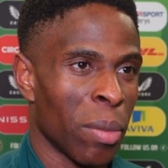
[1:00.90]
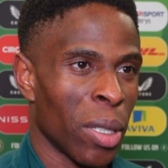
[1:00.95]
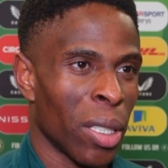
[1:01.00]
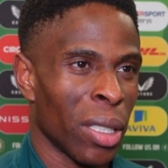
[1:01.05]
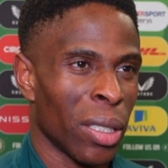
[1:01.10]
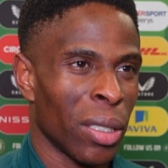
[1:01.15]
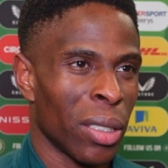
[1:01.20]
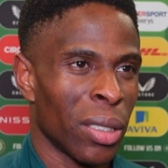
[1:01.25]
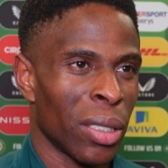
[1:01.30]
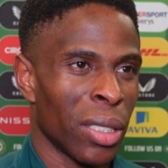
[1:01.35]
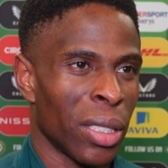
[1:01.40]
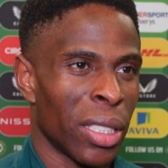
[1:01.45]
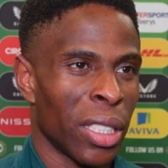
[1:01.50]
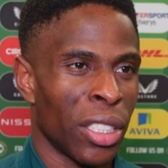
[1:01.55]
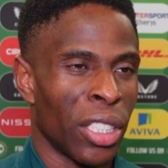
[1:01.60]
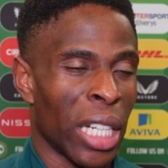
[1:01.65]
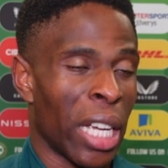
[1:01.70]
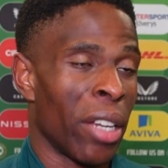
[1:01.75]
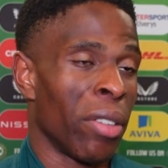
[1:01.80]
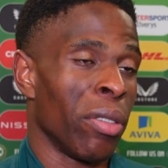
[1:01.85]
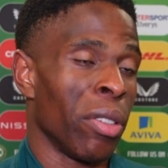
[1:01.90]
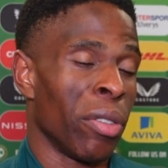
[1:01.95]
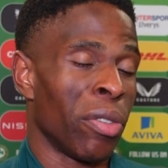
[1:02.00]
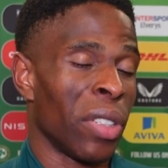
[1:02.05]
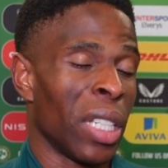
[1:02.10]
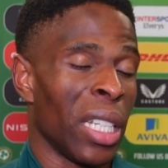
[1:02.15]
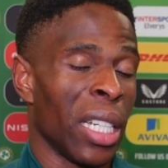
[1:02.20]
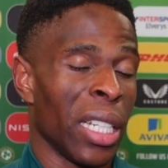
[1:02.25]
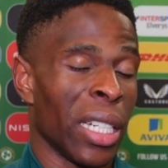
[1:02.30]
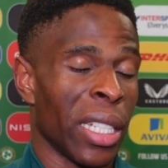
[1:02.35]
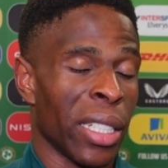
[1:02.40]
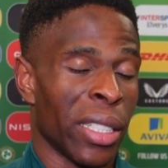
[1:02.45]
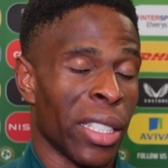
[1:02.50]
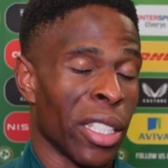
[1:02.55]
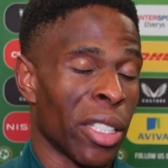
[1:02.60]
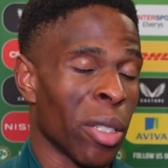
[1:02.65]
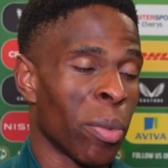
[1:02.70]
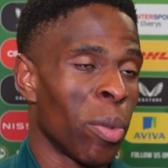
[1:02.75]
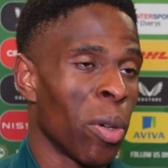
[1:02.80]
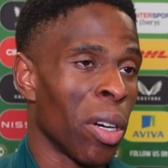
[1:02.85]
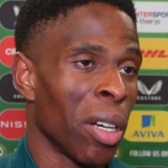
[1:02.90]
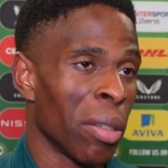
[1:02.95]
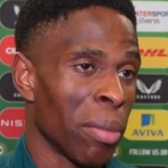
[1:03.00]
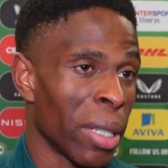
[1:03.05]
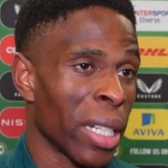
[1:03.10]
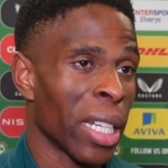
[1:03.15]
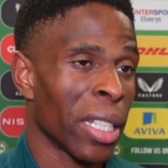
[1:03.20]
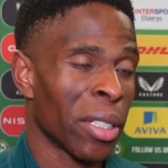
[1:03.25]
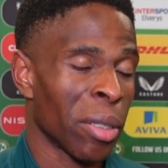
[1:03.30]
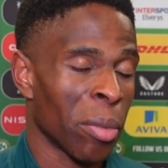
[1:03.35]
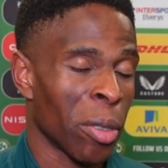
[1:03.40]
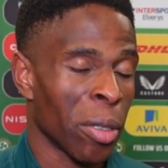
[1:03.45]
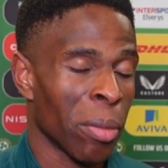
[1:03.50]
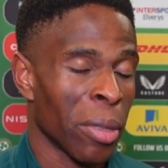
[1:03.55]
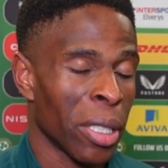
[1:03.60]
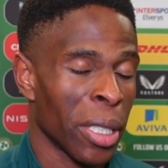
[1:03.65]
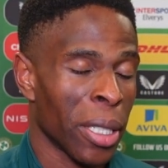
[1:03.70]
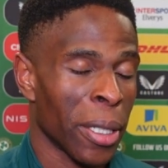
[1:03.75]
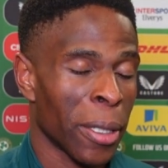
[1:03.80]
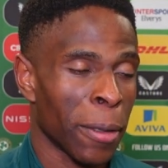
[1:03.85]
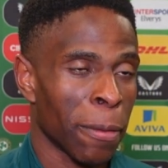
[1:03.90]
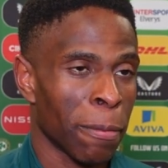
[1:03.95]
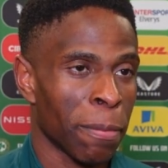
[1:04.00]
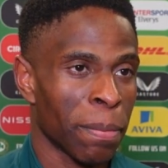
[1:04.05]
but the general feeling is disappointment at the moment, yeah.